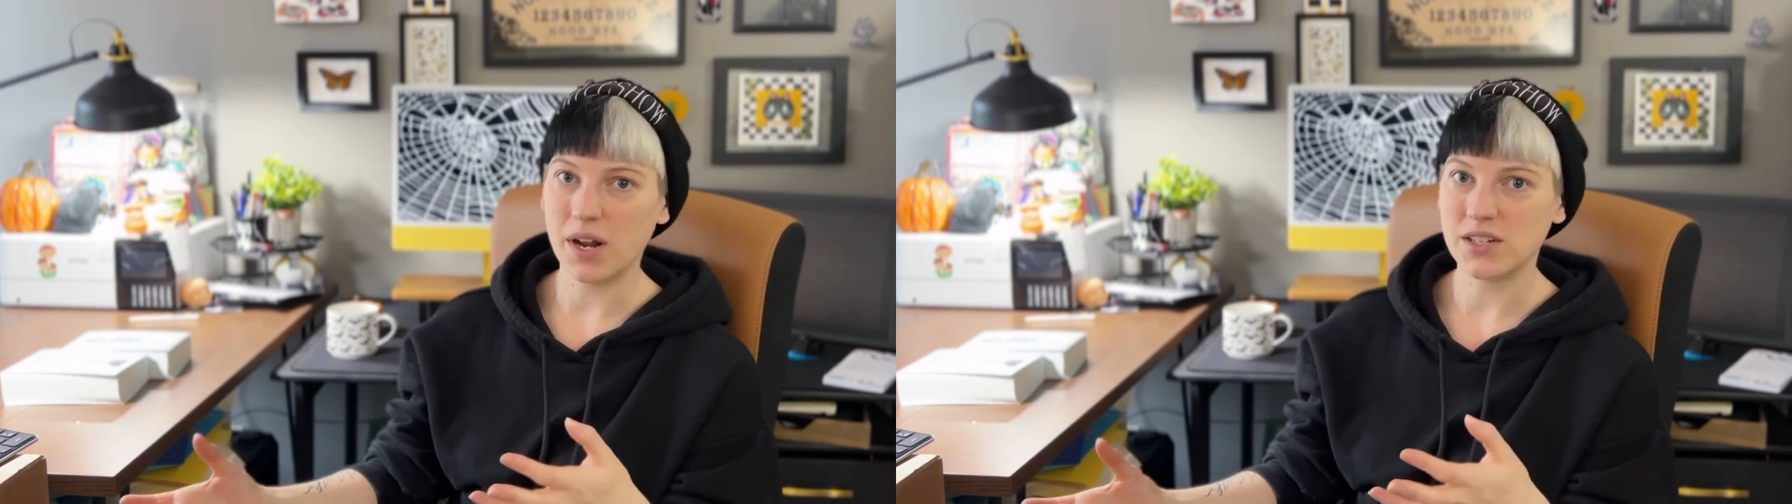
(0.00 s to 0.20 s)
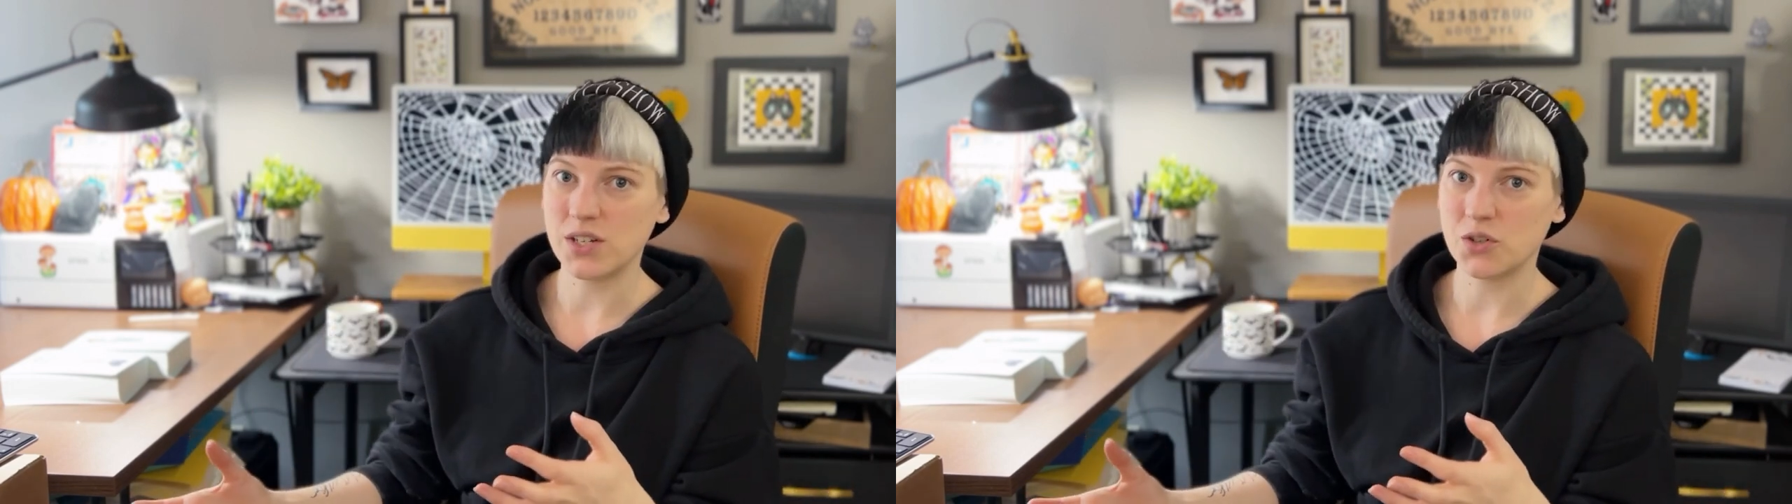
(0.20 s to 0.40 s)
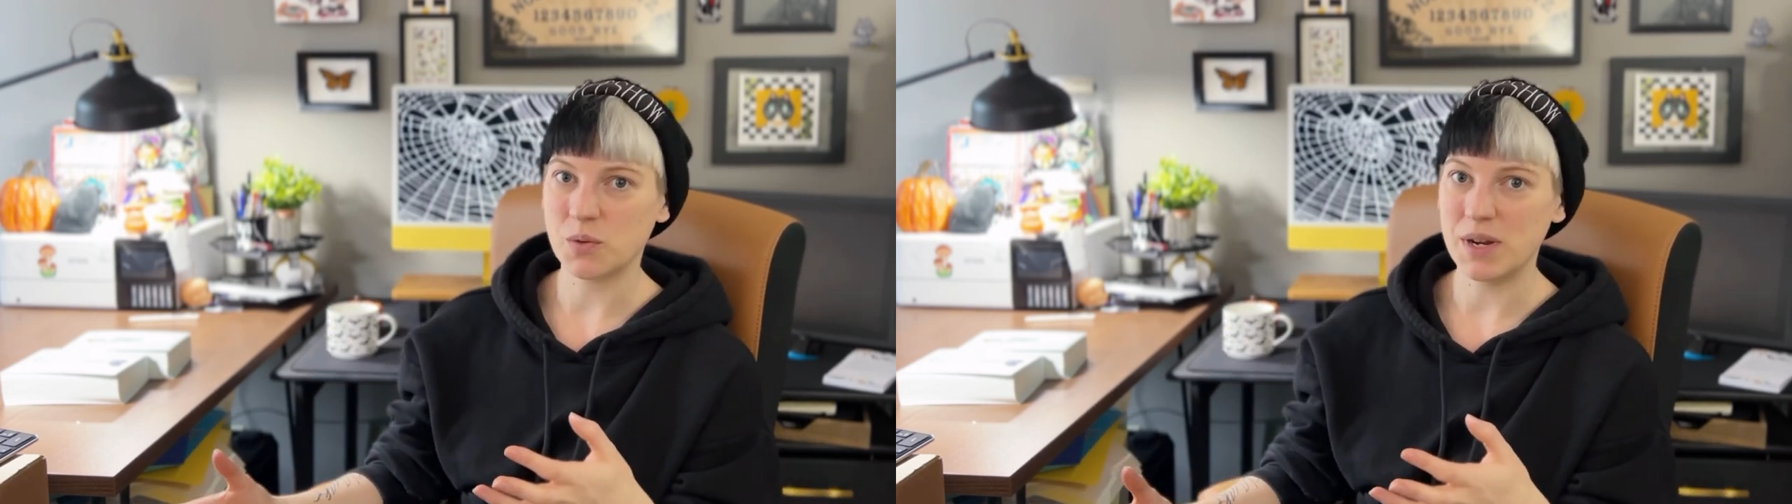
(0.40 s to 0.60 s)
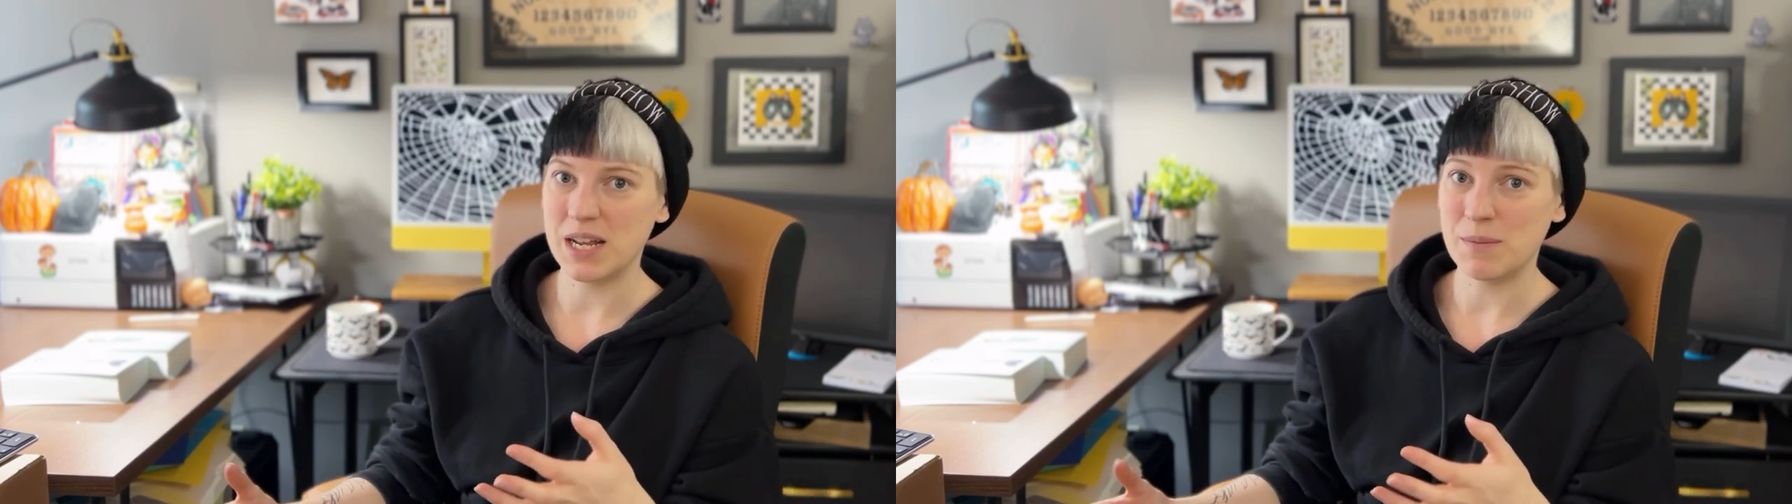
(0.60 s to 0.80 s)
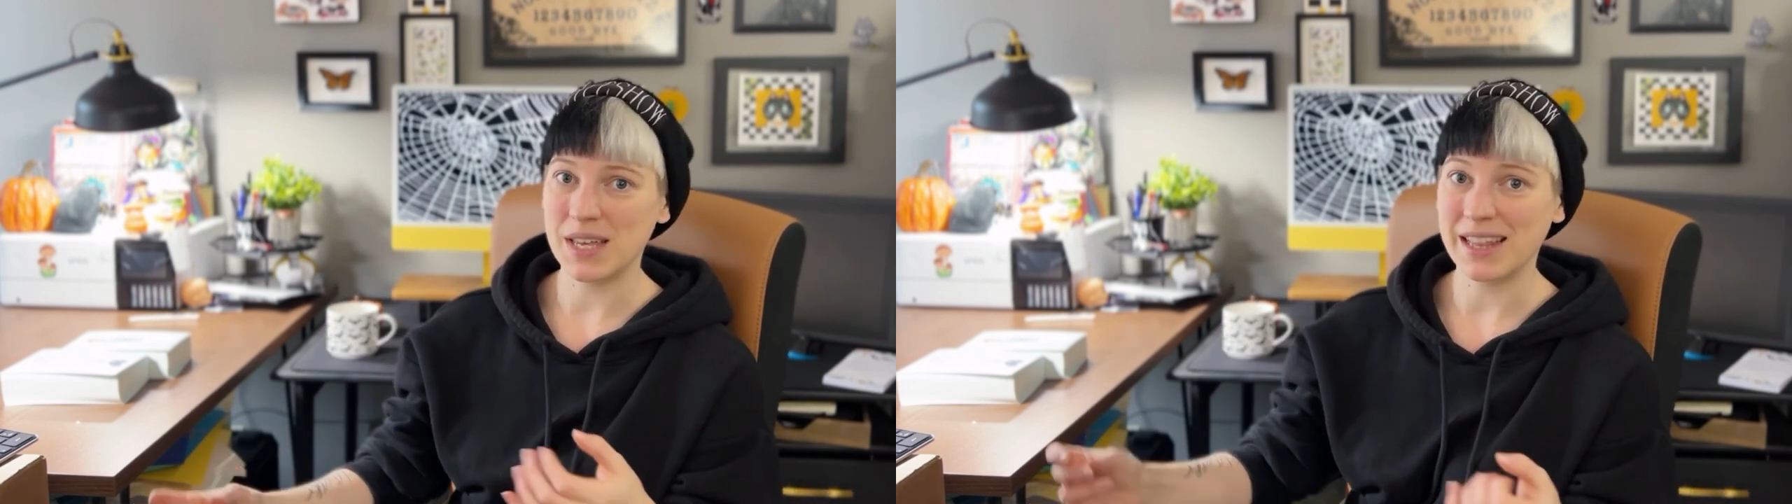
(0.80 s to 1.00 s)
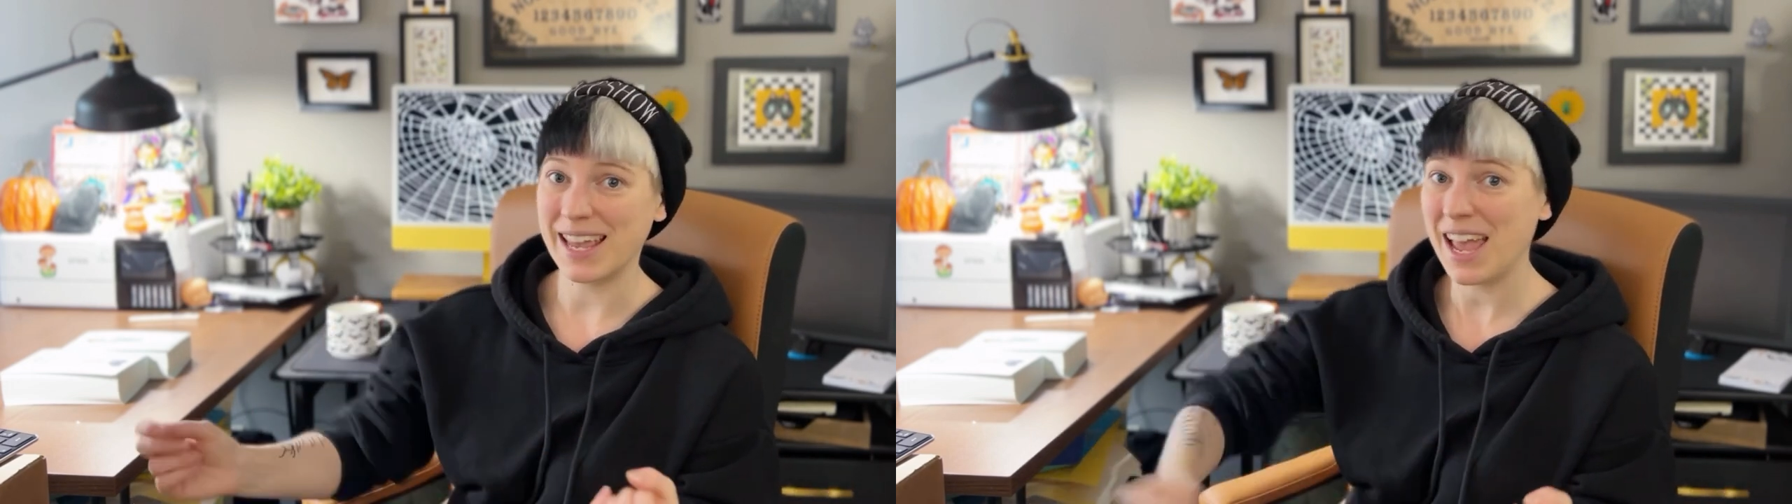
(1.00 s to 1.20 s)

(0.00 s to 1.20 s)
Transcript: on social media being like,